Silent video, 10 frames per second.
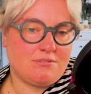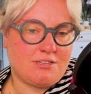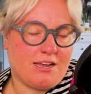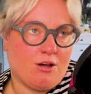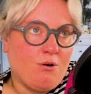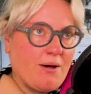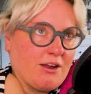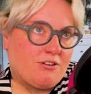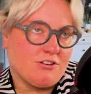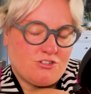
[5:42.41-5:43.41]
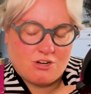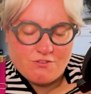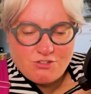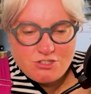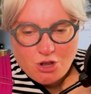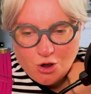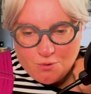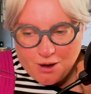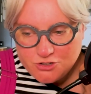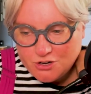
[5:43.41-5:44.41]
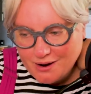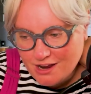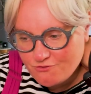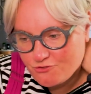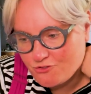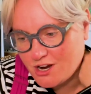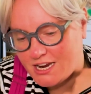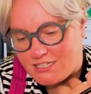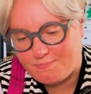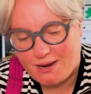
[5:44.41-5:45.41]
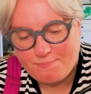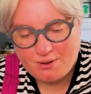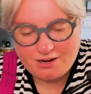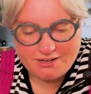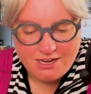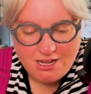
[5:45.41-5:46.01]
saying, oh my goodness, you give so much away for free to people, and